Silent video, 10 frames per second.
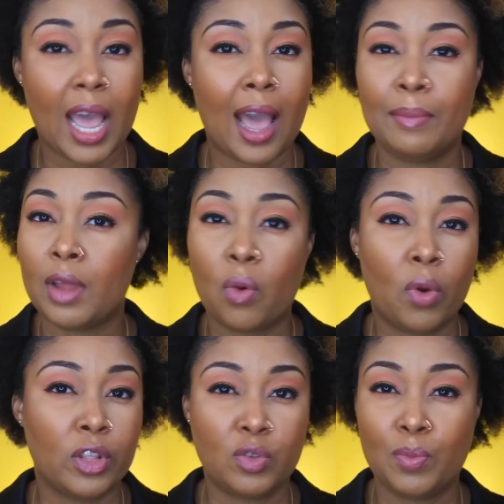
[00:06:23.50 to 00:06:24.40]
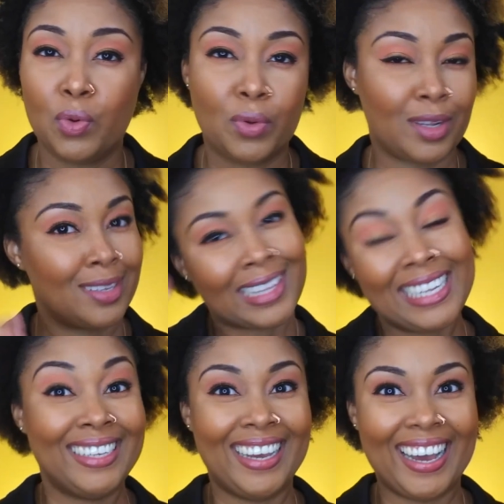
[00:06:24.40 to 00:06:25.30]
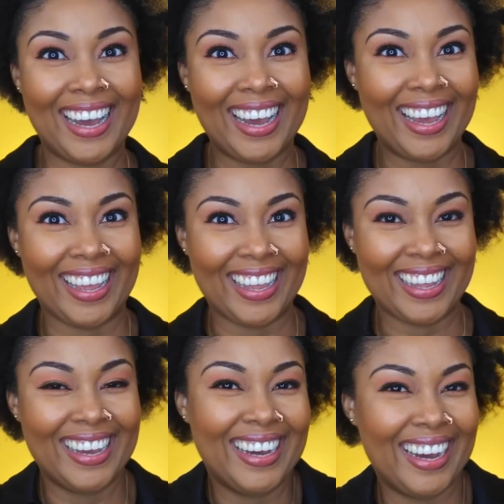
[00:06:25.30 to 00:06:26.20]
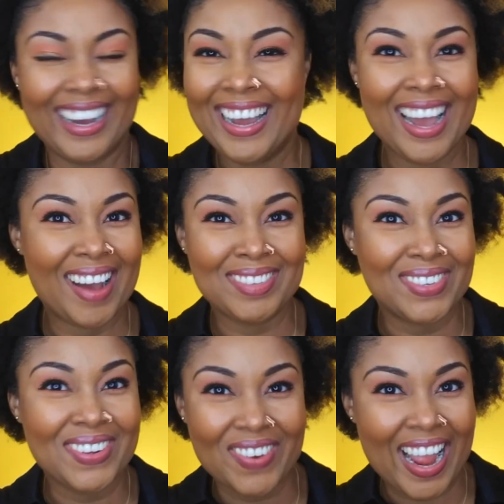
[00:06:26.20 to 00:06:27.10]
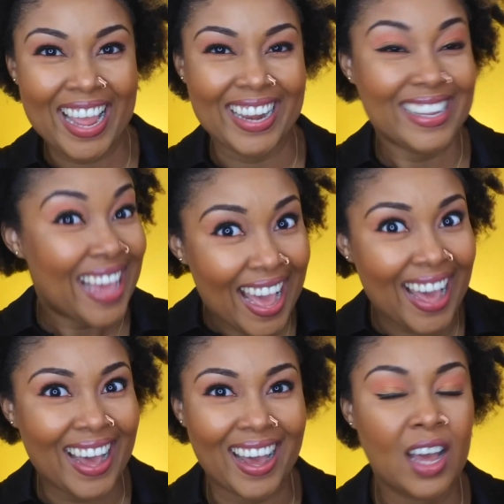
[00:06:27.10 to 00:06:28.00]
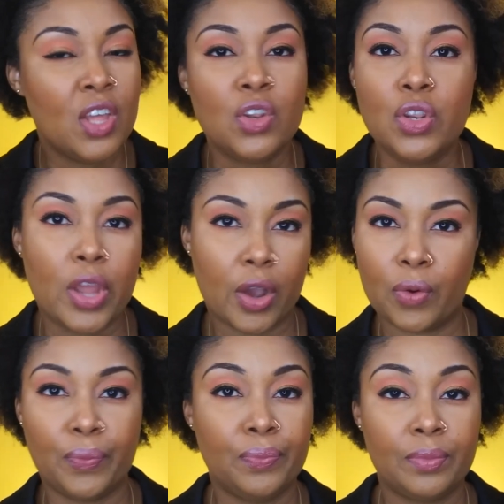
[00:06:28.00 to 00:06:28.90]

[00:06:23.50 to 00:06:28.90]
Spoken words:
I'm not one of those people who can, hi, I'm doing great, yeah. No.